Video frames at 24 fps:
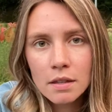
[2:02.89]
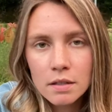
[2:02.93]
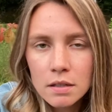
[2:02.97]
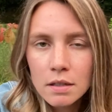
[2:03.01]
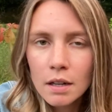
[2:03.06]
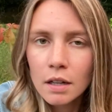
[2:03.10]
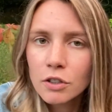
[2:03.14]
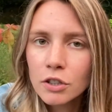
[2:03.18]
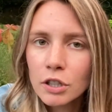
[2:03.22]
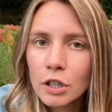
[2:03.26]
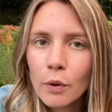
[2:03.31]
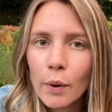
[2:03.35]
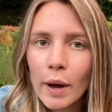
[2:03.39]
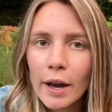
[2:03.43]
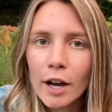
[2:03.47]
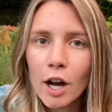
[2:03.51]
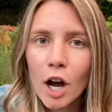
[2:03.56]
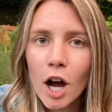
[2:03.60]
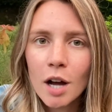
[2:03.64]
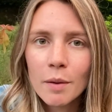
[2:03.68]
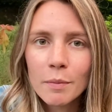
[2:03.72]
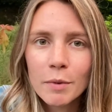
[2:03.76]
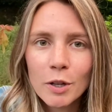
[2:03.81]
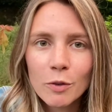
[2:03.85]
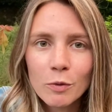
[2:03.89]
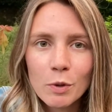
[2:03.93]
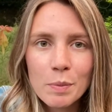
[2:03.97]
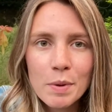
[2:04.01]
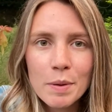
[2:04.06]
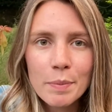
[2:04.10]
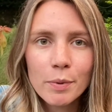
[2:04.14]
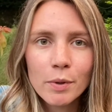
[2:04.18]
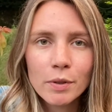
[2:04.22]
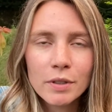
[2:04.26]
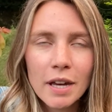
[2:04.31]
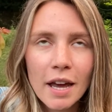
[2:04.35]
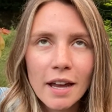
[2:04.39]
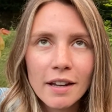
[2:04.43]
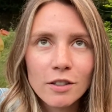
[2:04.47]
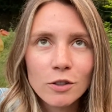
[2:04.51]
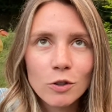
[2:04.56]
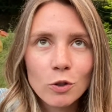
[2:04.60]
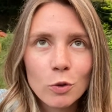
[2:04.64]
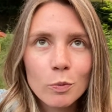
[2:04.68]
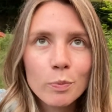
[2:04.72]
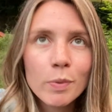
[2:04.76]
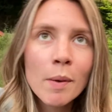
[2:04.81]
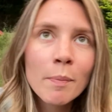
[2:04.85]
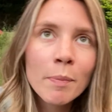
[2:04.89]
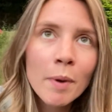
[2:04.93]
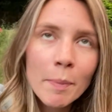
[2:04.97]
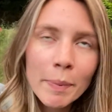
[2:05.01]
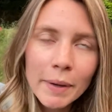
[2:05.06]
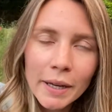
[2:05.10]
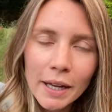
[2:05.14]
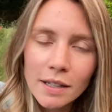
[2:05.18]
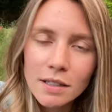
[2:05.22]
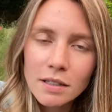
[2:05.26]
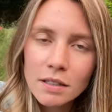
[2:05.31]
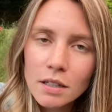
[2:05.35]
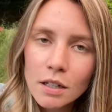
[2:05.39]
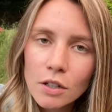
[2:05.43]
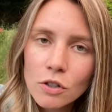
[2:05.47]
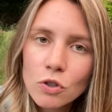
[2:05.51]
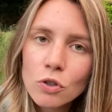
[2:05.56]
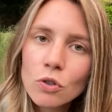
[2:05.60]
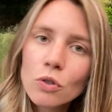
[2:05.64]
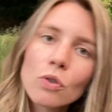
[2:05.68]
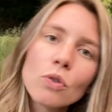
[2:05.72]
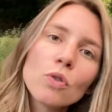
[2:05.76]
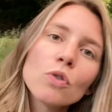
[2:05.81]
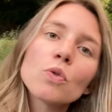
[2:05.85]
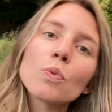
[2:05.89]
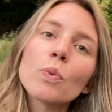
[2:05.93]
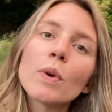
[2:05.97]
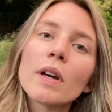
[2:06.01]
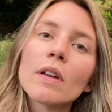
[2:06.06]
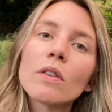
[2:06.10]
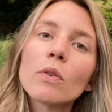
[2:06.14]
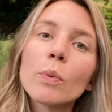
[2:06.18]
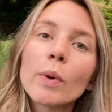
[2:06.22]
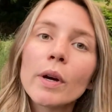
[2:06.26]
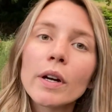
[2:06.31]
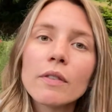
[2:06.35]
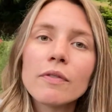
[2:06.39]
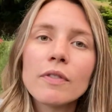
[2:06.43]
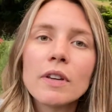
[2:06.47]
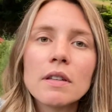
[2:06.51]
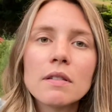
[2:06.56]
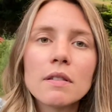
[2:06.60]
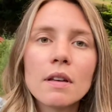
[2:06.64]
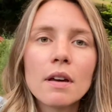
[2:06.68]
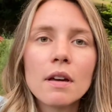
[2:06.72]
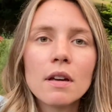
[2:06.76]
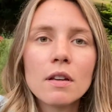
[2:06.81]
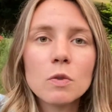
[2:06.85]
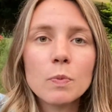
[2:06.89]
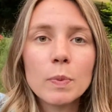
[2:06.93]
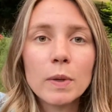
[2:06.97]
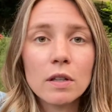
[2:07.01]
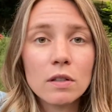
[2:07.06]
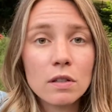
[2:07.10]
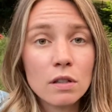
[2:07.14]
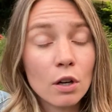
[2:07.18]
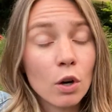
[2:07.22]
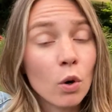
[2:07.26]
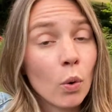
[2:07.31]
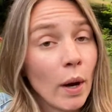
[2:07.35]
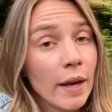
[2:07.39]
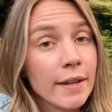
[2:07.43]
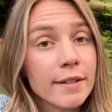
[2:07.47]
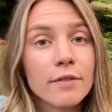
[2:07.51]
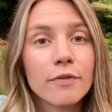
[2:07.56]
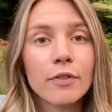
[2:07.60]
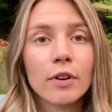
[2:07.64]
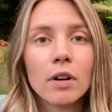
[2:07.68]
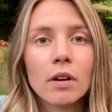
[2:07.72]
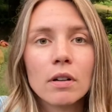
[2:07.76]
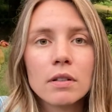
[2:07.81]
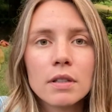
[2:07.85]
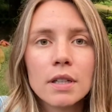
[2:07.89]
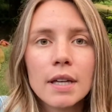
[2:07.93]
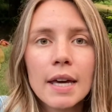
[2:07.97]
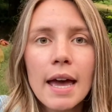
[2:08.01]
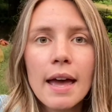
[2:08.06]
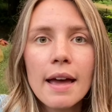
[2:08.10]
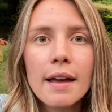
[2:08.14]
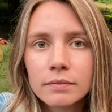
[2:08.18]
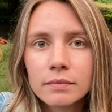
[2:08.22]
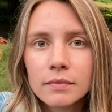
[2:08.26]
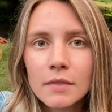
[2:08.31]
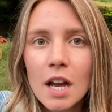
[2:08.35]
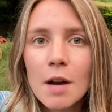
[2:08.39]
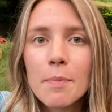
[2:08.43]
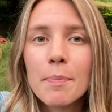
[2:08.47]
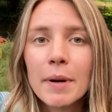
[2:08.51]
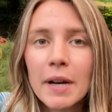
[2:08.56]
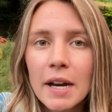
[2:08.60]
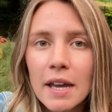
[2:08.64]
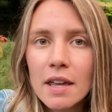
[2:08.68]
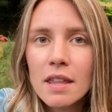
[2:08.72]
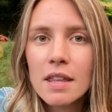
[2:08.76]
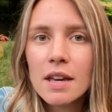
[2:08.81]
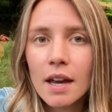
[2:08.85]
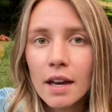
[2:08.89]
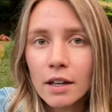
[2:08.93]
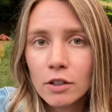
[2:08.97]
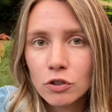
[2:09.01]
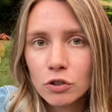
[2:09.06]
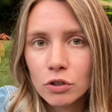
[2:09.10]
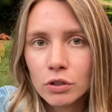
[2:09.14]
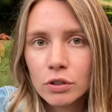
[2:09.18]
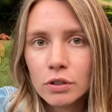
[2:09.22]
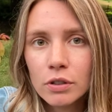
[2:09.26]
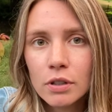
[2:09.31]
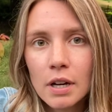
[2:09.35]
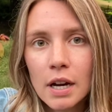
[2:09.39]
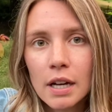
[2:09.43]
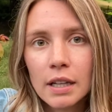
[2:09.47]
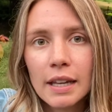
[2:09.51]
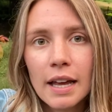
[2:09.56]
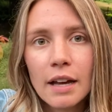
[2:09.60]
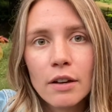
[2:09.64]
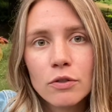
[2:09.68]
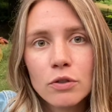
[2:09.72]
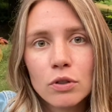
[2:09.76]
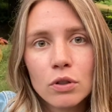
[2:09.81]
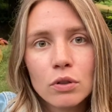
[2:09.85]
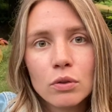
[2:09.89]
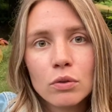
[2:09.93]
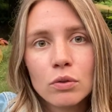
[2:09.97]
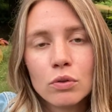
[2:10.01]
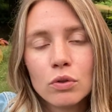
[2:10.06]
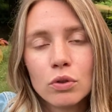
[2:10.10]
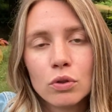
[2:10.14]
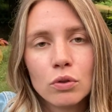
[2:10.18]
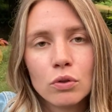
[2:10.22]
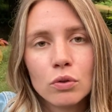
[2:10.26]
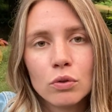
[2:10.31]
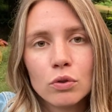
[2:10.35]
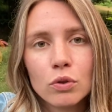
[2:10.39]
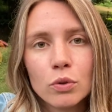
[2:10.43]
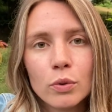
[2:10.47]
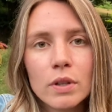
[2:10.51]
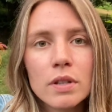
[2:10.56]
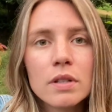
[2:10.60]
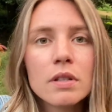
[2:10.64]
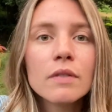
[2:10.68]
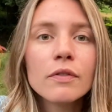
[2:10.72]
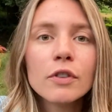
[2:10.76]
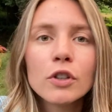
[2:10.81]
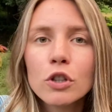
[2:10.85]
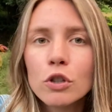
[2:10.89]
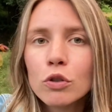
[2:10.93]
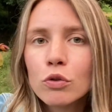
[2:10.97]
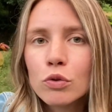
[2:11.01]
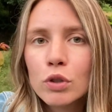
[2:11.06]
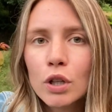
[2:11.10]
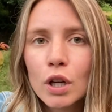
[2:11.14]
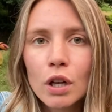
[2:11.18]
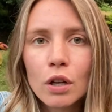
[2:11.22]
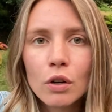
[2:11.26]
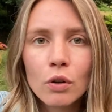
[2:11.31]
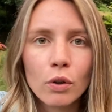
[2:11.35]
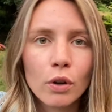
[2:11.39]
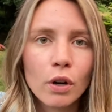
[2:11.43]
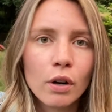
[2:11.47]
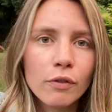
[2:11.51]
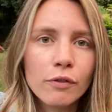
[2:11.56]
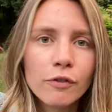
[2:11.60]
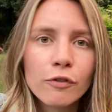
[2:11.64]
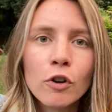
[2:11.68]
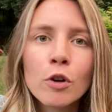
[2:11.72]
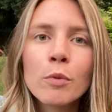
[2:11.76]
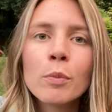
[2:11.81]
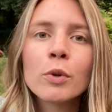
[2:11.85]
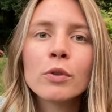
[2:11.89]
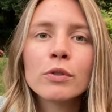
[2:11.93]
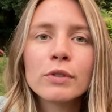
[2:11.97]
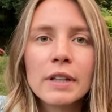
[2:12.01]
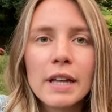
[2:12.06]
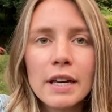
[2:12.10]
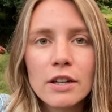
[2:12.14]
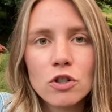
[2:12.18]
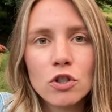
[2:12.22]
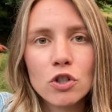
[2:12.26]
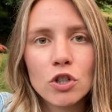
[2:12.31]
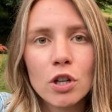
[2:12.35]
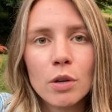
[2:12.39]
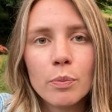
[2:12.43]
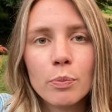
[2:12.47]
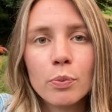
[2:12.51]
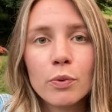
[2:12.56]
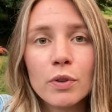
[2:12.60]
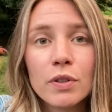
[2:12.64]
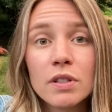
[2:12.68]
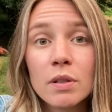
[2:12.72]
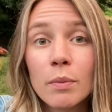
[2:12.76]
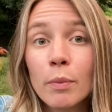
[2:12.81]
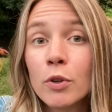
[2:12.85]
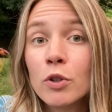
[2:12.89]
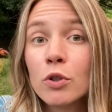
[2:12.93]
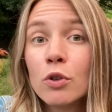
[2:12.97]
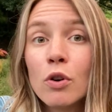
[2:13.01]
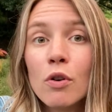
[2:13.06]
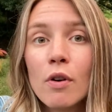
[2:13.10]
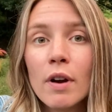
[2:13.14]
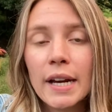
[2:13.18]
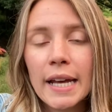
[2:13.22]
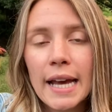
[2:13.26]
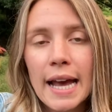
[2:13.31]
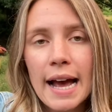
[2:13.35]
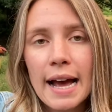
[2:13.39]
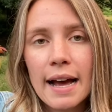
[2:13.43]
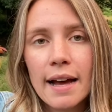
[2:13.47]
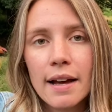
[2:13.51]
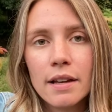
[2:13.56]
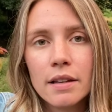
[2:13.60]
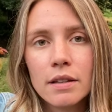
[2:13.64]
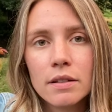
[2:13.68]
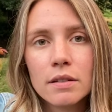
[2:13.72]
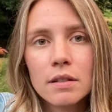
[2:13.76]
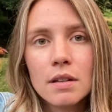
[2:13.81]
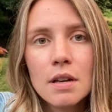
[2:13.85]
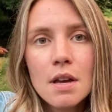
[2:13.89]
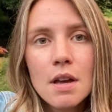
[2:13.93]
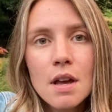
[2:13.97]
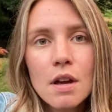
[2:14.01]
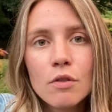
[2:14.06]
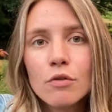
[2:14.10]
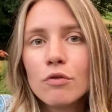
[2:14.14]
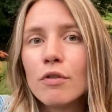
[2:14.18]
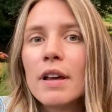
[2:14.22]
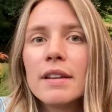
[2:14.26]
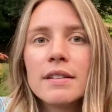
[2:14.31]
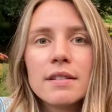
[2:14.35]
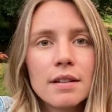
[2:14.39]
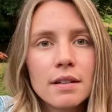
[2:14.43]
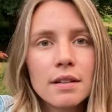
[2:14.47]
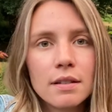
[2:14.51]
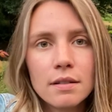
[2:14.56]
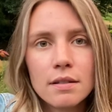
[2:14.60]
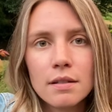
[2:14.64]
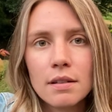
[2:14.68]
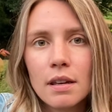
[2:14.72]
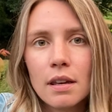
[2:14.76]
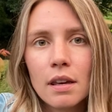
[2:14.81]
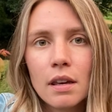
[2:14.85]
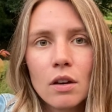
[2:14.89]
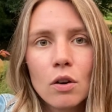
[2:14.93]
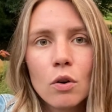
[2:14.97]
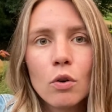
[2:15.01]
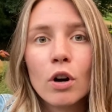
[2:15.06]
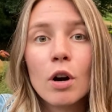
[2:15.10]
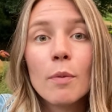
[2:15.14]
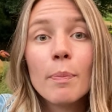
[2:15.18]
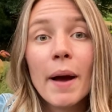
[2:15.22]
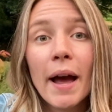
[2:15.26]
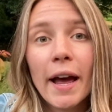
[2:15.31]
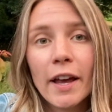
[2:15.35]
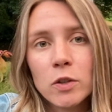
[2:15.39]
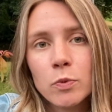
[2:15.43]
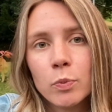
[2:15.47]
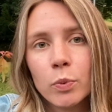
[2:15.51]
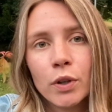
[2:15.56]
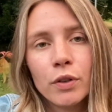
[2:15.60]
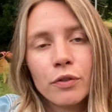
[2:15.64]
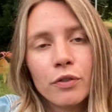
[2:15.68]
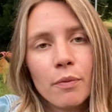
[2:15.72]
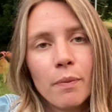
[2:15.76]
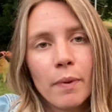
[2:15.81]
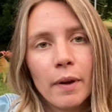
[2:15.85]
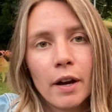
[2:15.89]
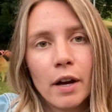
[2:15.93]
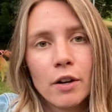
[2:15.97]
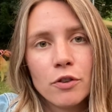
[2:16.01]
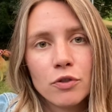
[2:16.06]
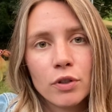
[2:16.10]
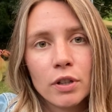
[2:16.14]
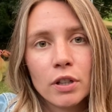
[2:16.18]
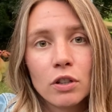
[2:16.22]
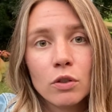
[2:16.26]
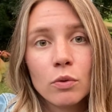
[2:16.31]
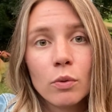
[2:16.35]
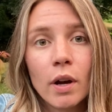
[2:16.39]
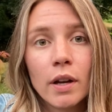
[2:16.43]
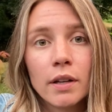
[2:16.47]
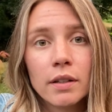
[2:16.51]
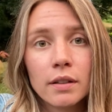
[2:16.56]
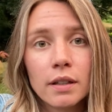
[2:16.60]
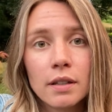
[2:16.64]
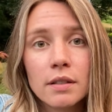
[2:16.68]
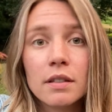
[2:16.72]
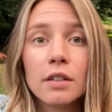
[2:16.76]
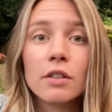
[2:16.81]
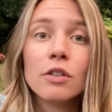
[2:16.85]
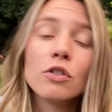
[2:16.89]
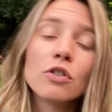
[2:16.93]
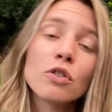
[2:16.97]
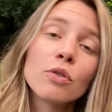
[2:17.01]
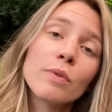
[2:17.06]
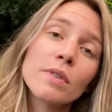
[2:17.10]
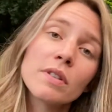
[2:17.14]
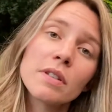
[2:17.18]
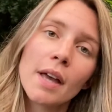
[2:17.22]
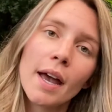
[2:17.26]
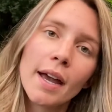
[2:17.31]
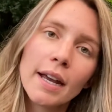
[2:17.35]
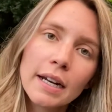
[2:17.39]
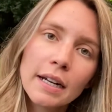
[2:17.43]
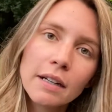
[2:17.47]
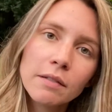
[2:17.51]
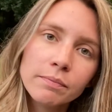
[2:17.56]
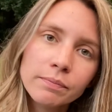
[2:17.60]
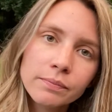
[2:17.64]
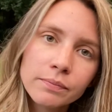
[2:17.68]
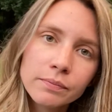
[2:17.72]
is actually quite common when people tend to bump up against issues with work visas because they're quite difficult to get. A pareja de hecho allows you to do a civil union or a formal relationship with someone who already has residency or a passport from the country you want to continue to reside in.